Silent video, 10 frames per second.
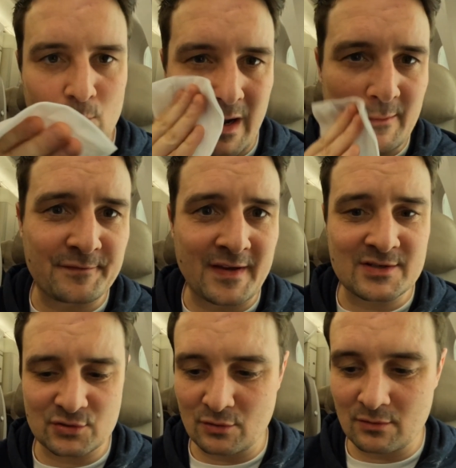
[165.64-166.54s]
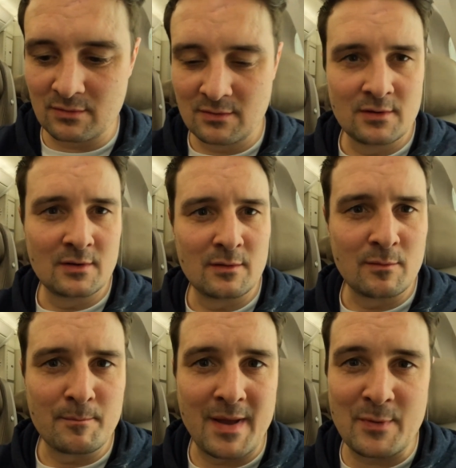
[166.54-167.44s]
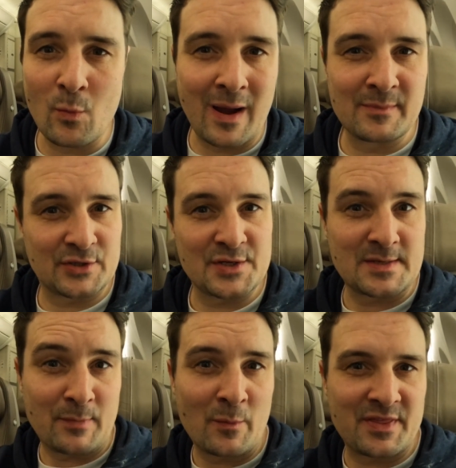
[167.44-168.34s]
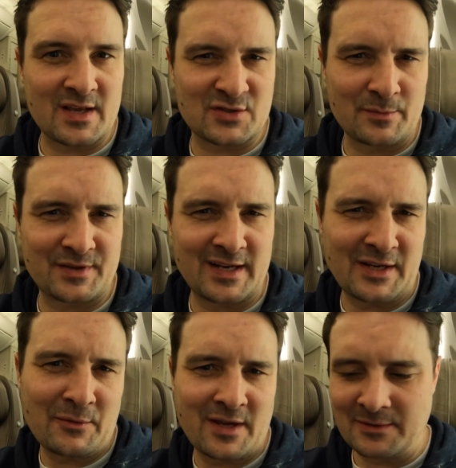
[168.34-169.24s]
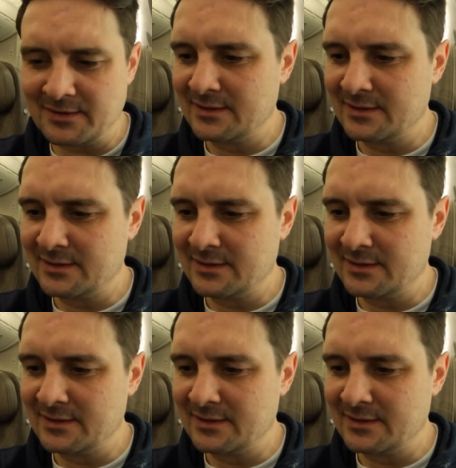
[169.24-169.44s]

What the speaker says: Wipe the face, or maybe wipe the dirty bum with it or something. I don't know.